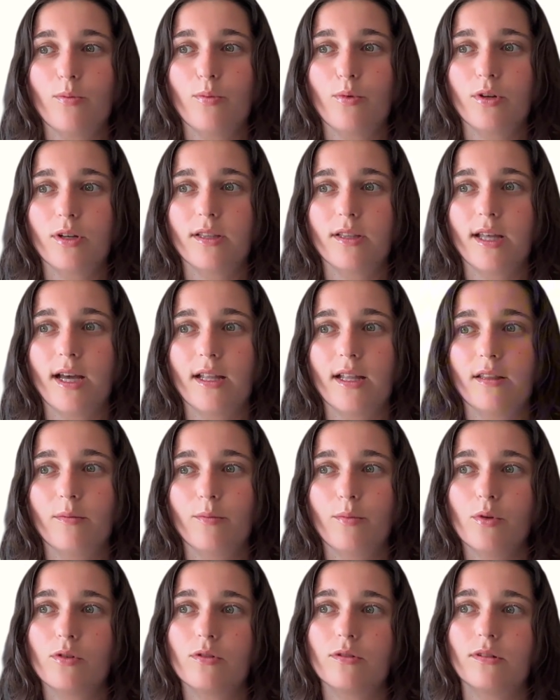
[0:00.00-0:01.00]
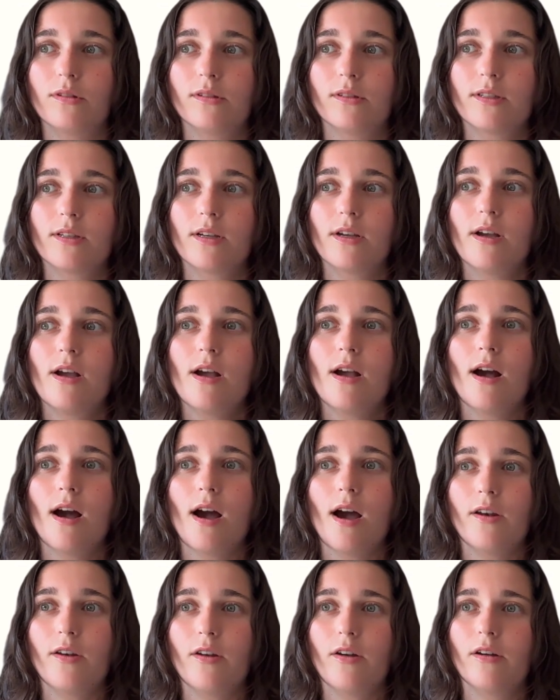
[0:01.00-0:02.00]
very important that the vocals
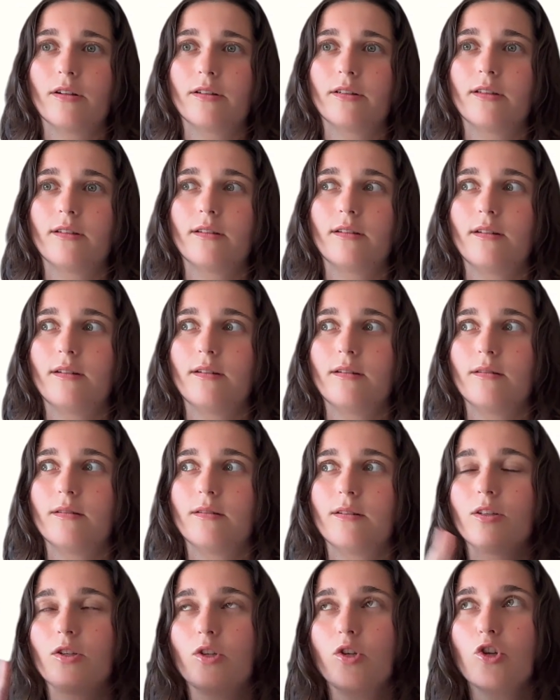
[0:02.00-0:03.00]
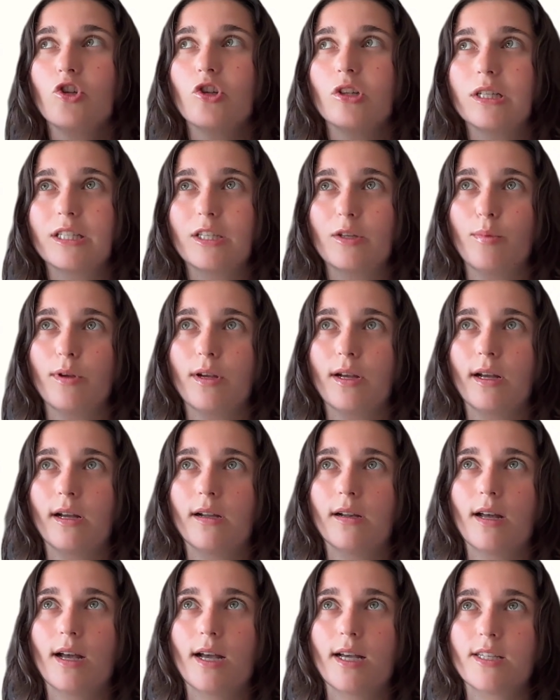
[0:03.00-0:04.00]
are not usually
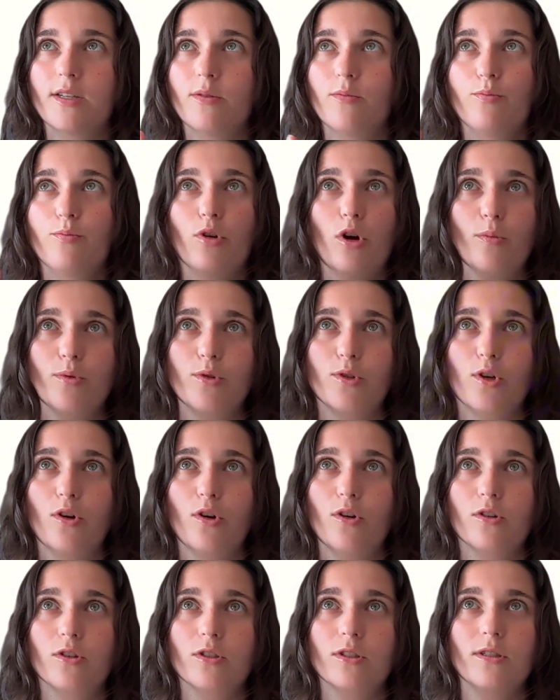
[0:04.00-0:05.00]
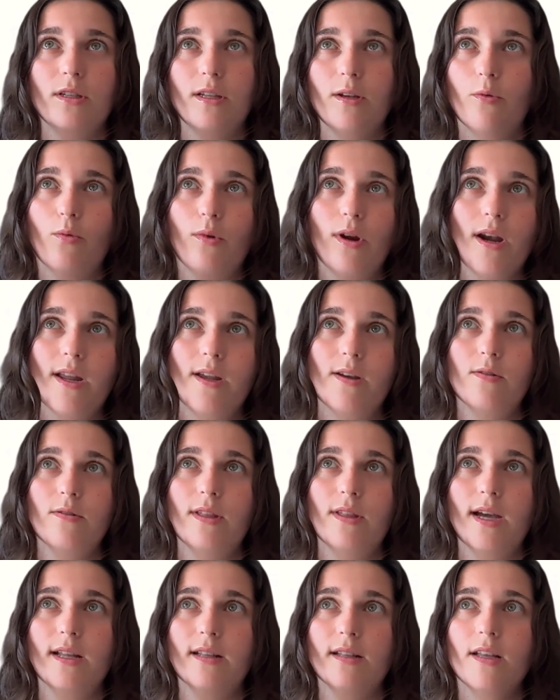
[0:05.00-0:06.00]
typical as in pop songs in radio
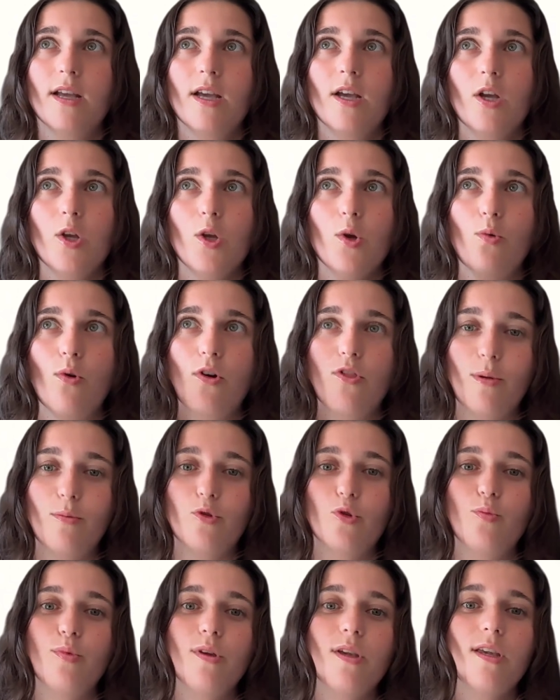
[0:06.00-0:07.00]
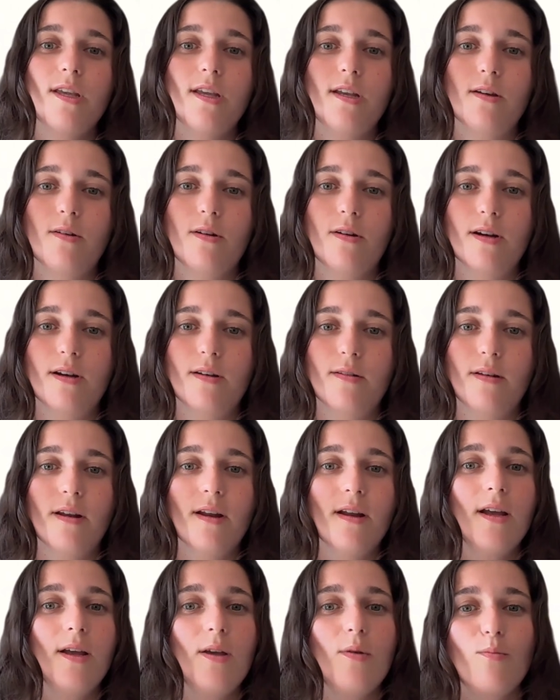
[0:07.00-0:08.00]
that you want them to be here
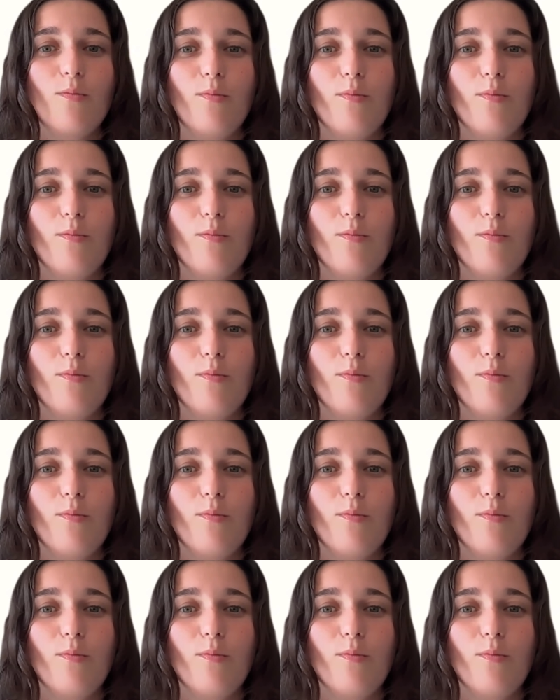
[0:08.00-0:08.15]
and